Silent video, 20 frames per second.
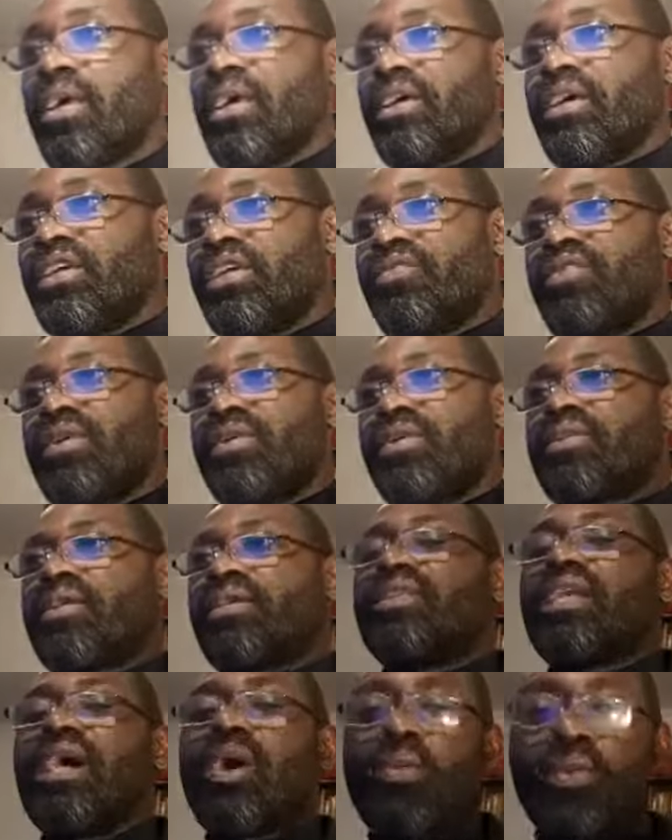
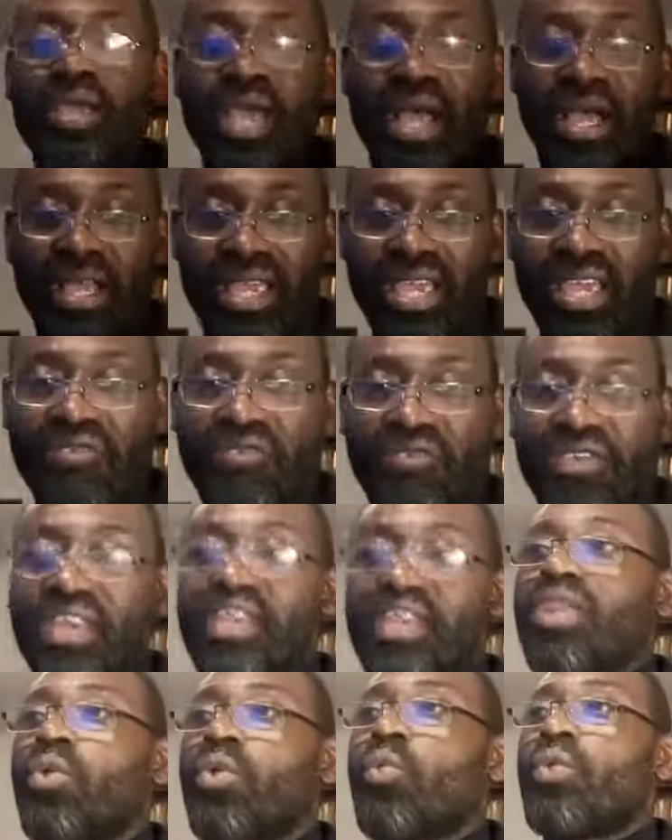Everything that we are
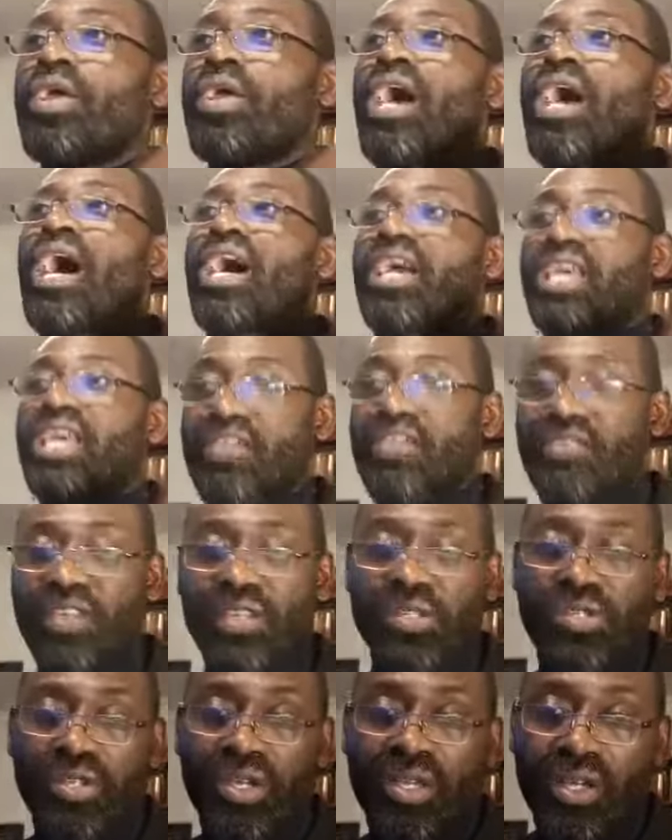giving
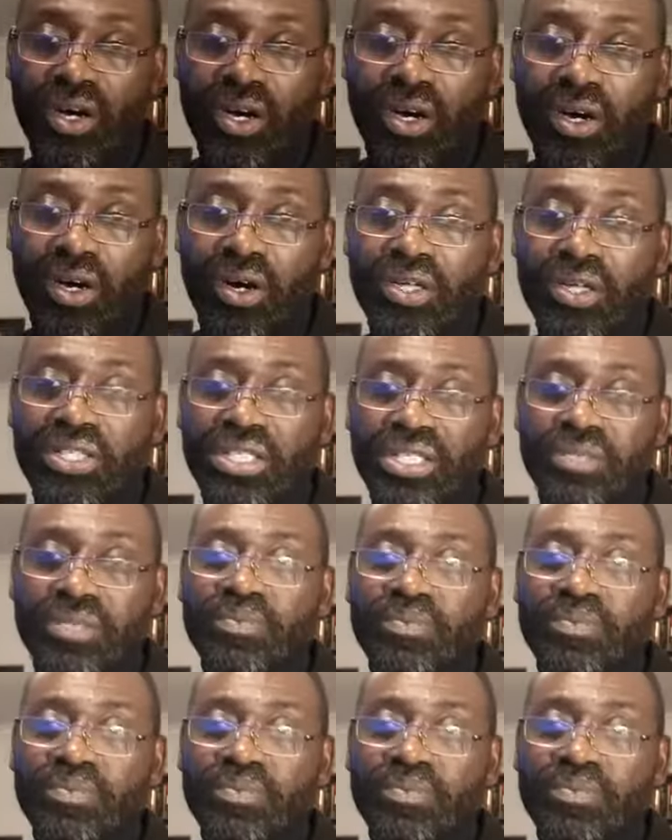to God.